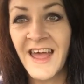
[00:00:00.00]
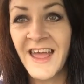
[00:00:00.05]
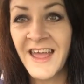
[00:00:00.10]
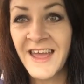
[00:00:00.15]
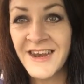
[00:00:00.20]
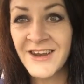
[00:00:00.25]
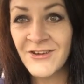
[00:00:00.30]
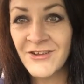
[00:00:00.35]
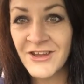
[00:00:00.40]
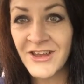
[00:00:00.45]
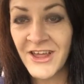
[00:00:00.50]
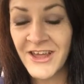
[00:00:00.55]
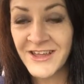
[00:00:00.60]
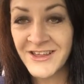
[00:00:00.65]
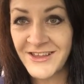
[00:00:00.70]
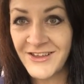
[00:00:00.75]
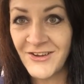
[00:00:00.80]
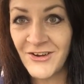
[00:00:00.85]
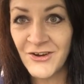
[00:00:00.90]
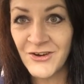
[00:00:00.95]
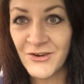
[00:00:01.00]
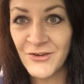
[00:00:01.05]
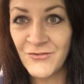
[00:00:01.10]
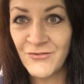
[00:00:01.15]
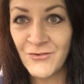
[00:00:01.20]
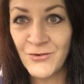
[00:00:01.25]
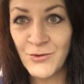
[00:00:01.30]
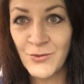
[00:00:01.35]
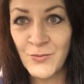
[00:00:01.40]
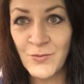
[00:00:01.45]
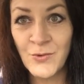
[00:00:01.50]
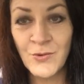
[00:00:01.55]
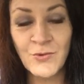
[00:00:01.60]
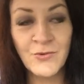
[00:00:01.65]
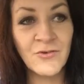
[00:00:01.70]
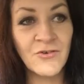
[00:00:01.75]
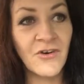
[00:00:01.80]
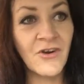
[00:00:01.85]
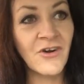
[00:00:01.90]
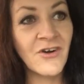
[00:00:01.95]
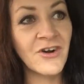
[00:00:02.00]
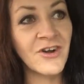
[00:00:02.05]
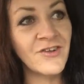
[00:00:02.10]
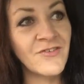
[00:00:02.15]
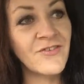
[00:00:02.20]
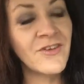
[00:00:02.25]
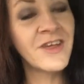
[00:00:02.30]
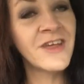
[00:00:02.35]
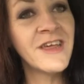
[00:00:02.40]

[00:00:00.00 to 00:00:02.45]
And I'm lucky I had a 4-wheel drive.